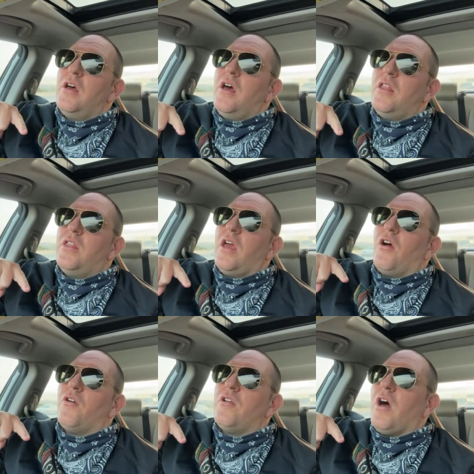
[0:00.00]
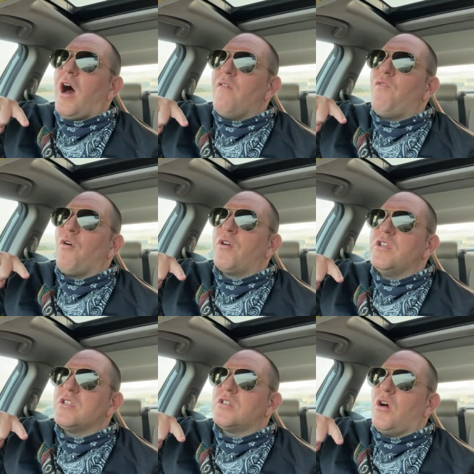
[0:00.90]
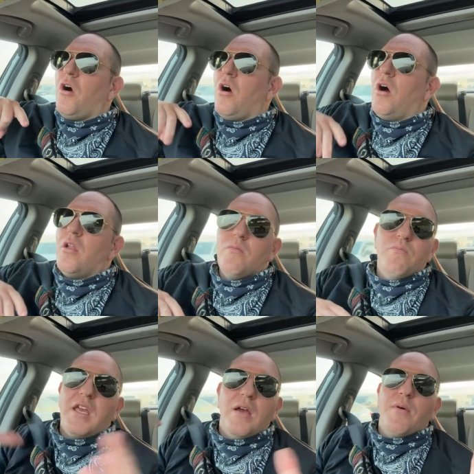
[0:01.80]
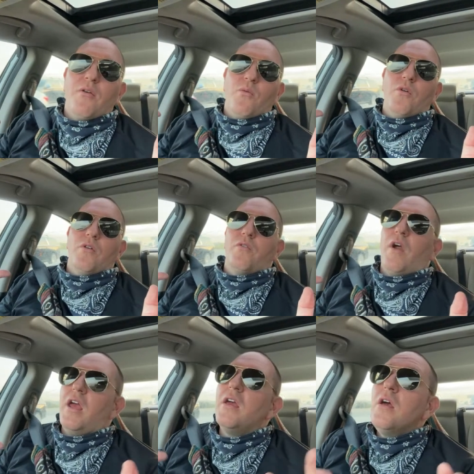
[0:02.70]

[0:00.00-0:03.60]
They are not focused on making a better world, right?